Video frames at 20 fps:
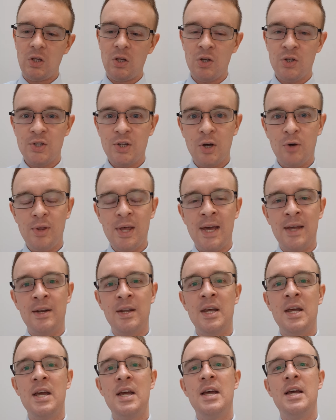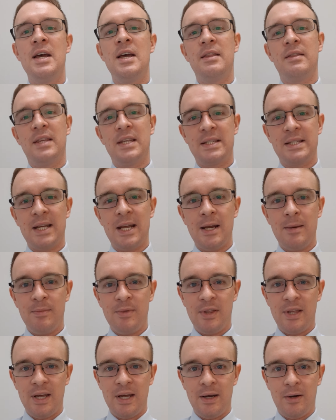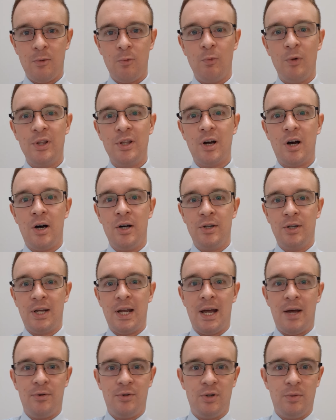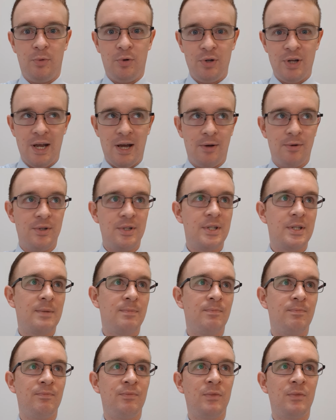So then, the same thing with uncountable nouns.